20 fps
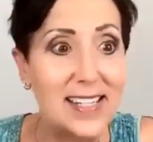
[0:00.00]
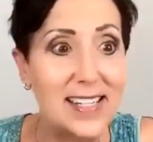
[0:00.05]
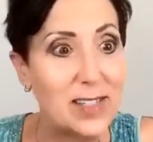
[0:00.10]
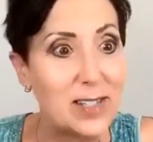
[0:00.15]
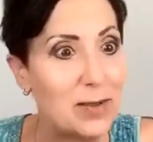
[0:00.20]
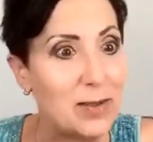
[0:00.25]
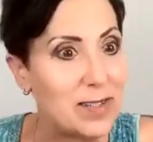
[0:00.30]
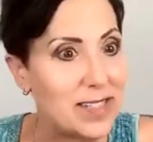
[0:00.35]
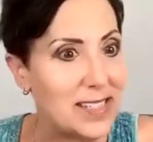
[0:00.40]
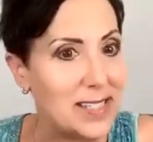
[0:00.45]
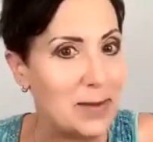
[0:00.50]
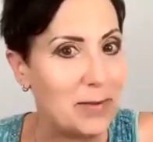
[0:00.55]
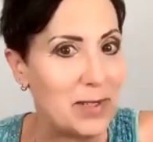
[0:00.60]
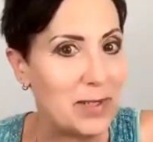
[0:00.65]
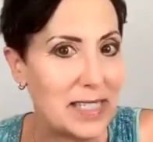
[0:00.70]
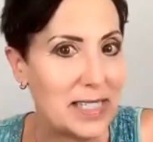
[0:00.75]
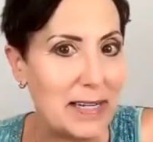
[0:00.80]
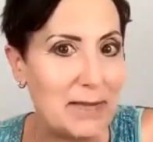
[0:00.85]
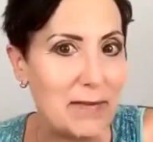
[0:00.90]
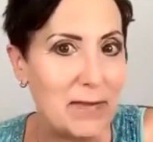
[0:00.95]
And so she
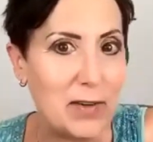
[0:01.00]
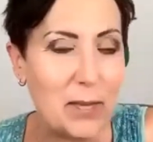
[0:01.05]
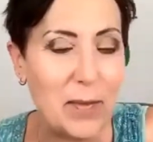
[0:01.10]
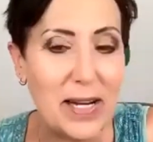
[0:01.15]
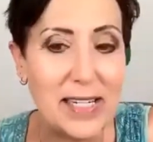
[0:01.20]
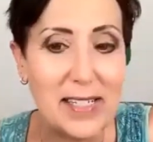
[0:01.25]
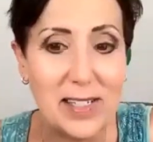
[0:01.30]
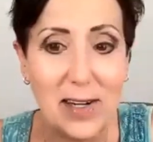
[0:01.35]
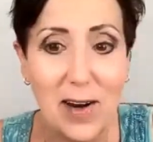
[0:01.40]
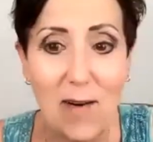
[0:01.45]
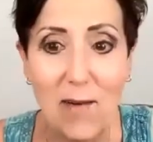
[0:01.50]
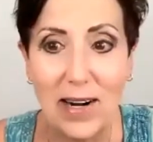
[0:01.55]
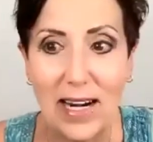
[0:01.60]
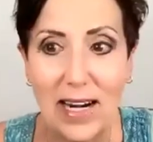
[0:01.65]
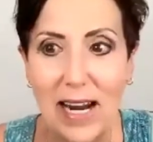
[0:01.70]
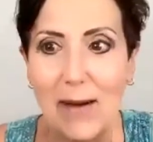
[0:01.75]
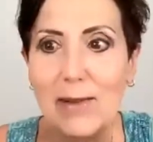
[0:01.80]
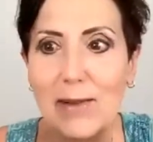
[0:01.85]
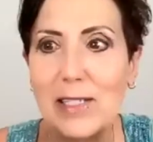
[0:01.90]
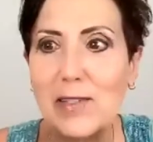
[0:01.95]
was late for my show
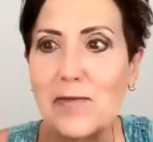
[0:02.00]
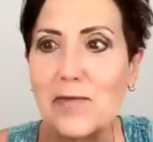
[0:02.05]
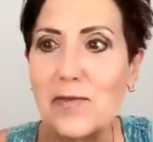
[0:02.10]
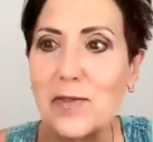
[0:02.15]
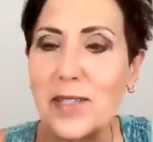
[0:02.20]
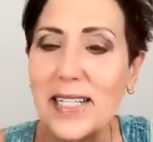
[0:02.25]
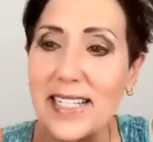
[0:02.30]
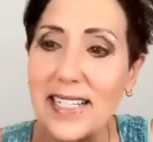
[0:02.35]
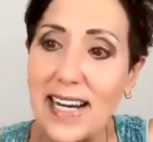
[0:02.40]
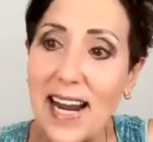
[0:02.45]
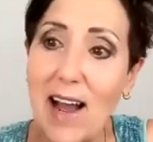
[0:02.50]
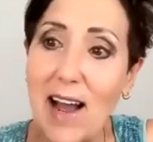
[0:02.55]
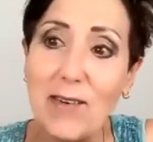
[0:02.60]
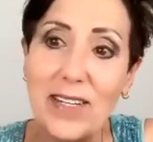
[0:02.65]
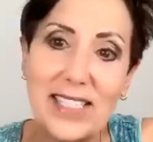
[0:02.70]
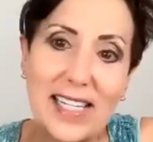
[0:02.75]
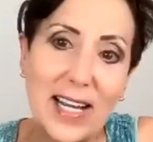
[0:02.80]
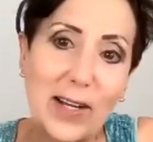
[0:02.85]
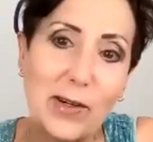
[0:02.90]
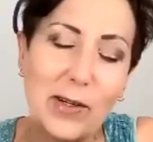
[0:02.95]
and I was freaking out
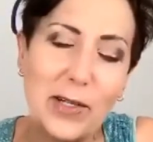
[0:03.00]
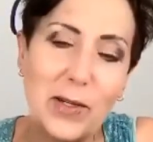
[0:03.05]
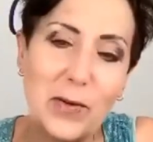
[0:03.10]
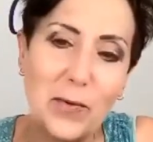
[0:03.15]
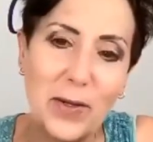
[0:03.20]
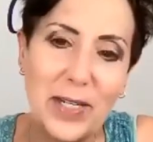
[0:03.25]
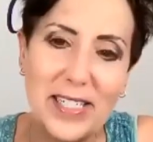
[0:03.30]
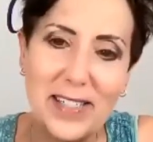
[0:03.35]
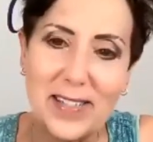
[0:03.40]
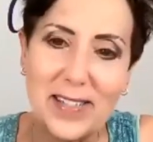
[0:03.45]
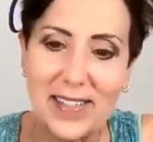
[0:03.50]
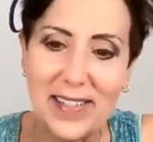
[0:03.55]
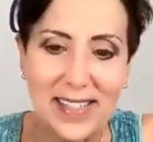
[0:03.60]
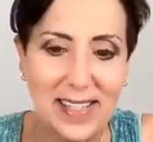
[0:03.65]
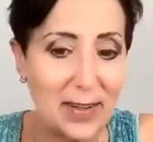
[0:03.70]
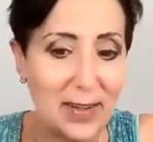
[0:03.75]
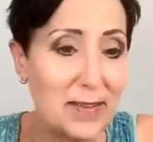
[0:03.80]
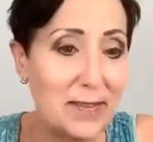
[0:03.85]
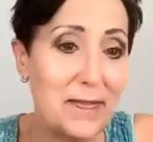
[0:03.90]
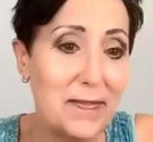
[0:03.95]
because I couldn't reach her because
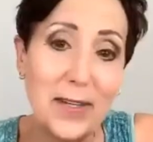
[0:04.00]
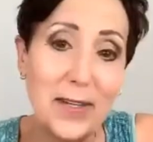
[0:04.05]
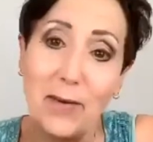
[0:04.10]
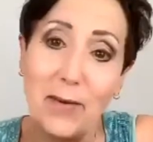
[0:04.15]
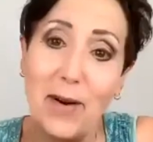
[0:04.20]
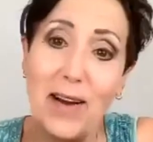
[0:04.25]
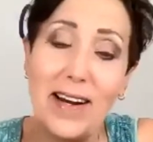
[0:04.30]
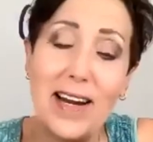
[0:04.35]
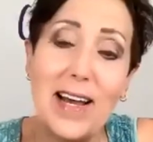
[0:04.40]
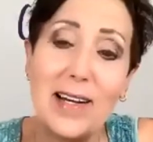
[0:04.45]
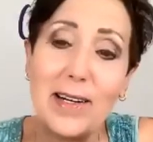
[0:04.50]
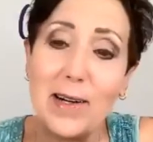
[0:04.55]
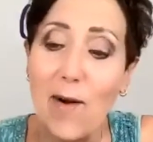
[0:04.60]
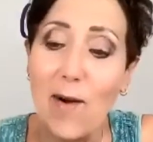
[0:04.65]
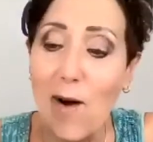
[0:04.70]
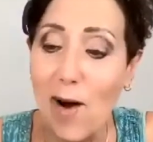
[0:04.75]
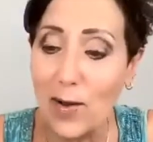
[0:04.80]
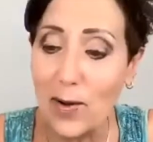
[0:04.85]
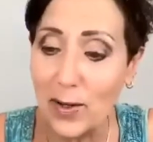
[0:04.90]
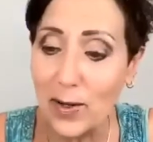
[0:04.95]
I couldn't figure out how to
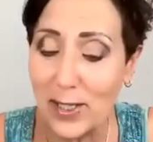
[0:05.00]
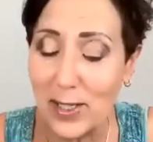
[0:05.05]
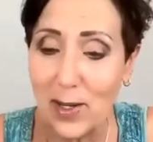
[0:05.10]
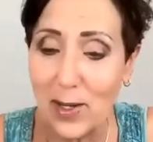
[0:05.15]
call her.